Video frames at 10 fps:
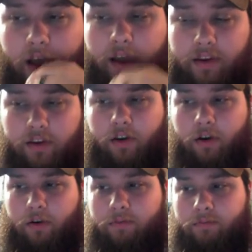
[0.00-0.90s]
I
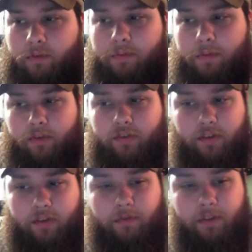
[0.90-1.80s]
know, with
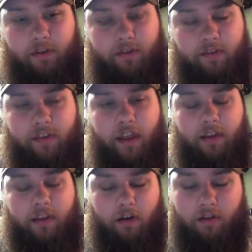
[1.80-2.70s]
most of the
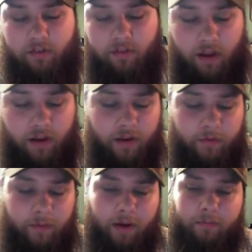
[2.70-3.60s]
state laws
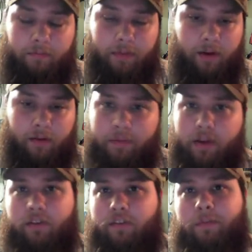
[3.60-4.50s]
governing
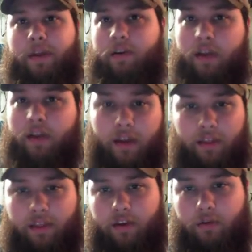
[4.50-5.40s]
beer is beer.
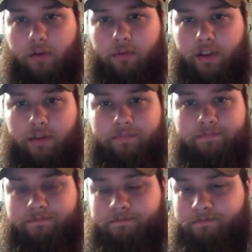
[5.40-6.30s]
They don't really
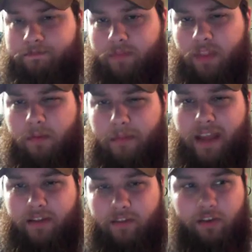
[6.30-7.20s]

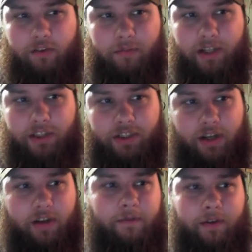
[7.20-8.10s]
make too much
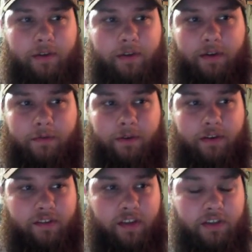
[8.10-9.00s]
of a different
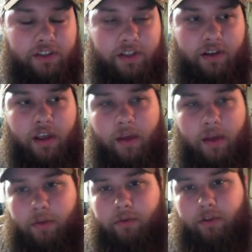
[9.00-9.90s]
distinction
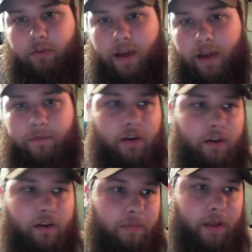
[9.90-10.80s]
between craft
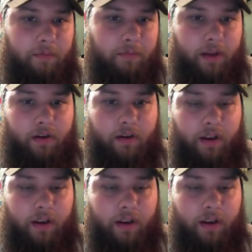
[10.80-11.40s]
beer and big beer